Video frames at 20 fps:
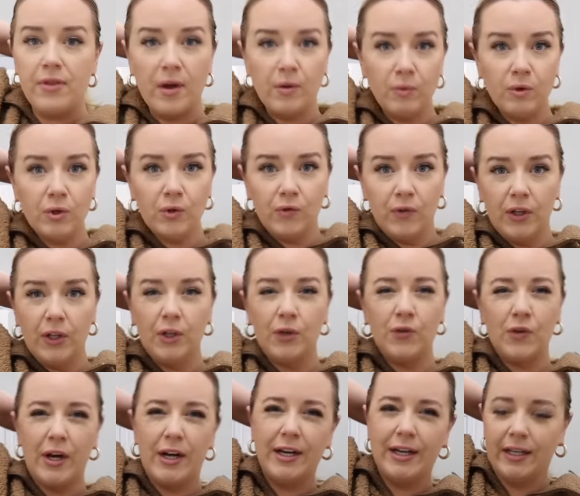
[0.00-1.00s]
Then when you feel like
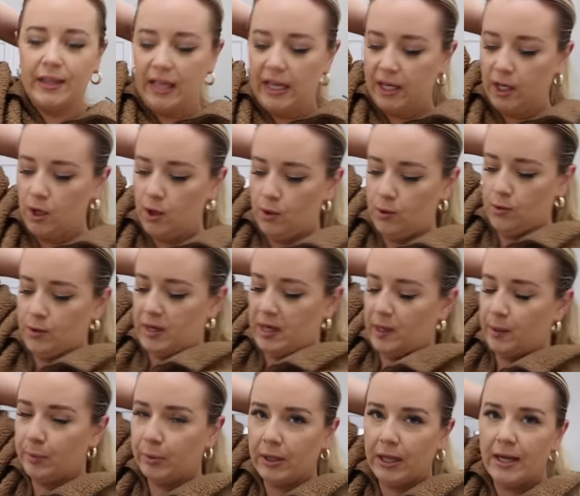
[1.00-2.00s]
you've got it in like an
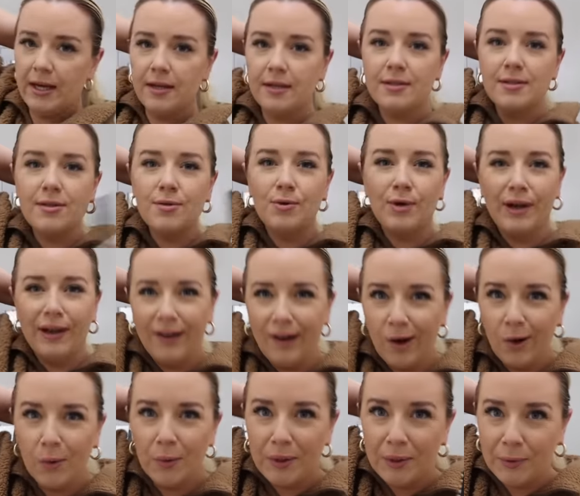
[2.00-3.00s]
okay place, you can
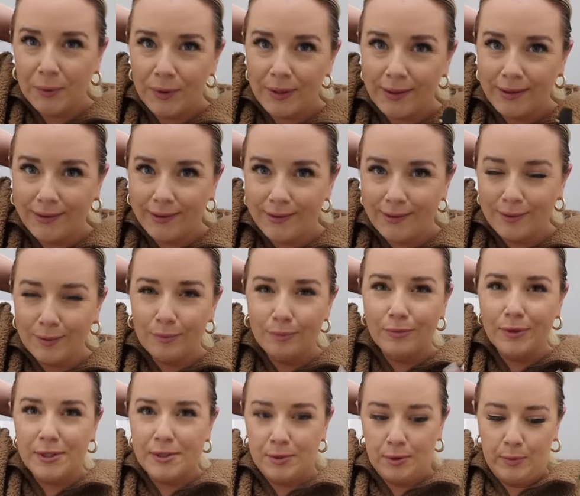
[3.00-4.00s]
go in with your
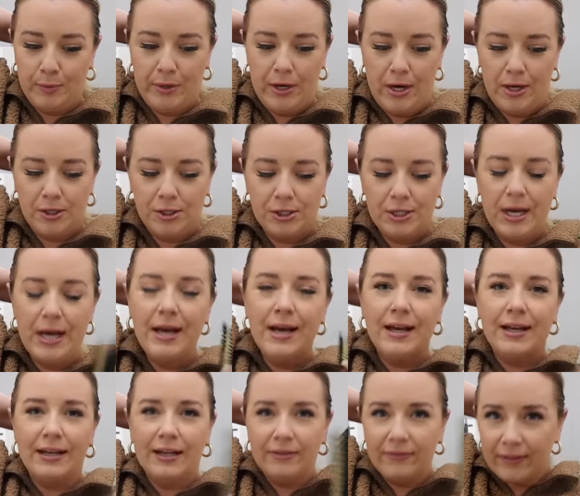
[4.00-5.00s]
bristle brush.
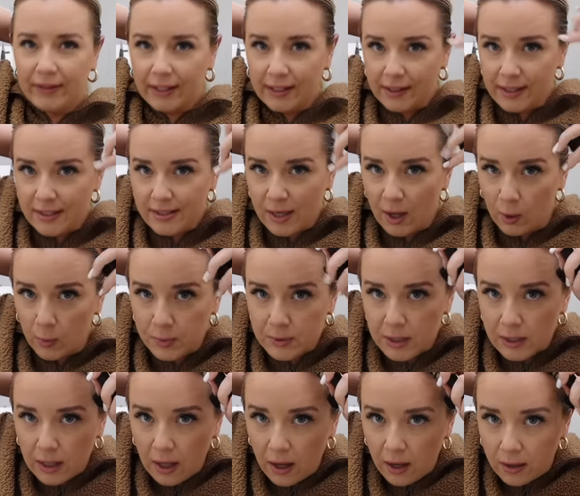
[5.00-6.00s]
And I feel like this helps
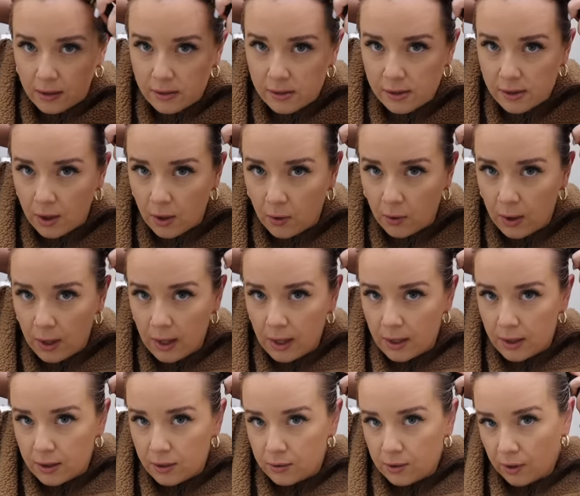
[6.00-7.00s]
a lot. So
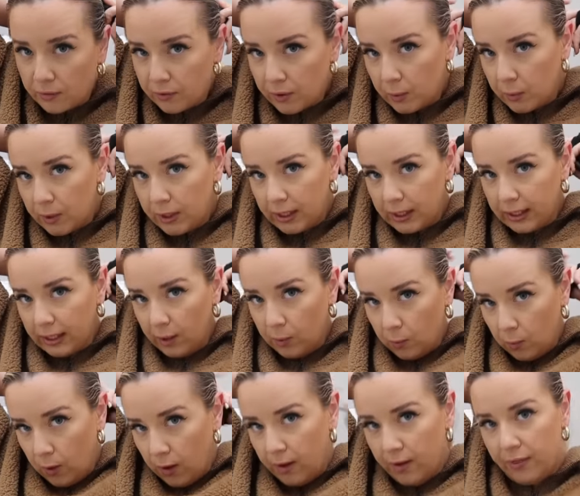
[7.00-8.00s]
you definitely wanna
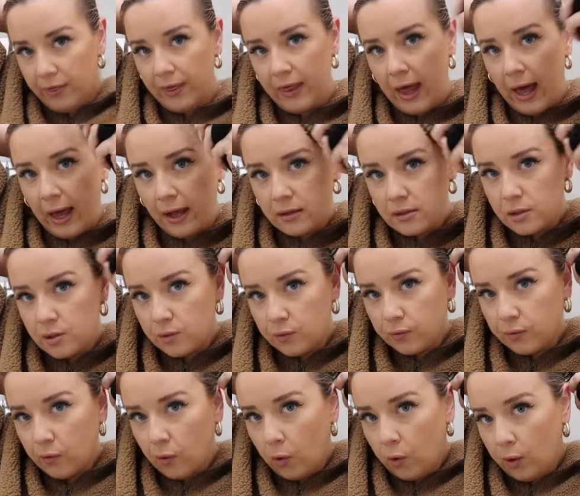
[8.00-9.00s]
get one that's
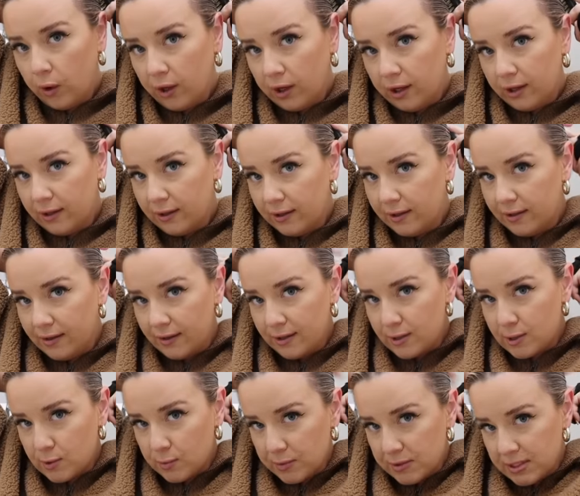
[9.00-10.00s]
for
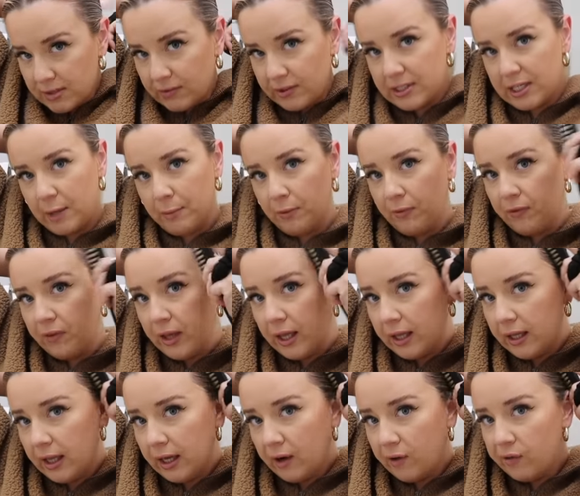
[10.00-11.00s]
this specific type of
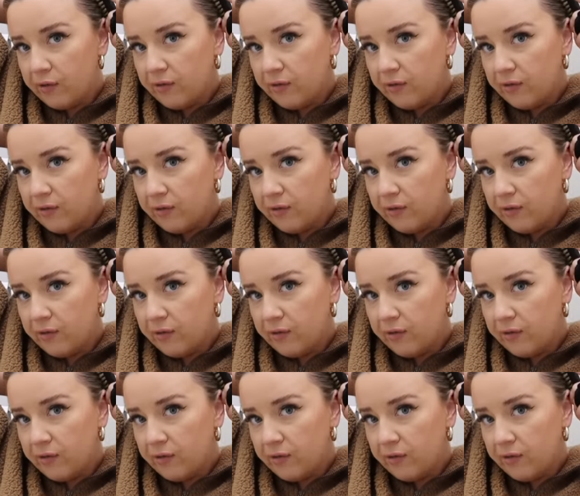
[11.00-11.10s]
thing, like a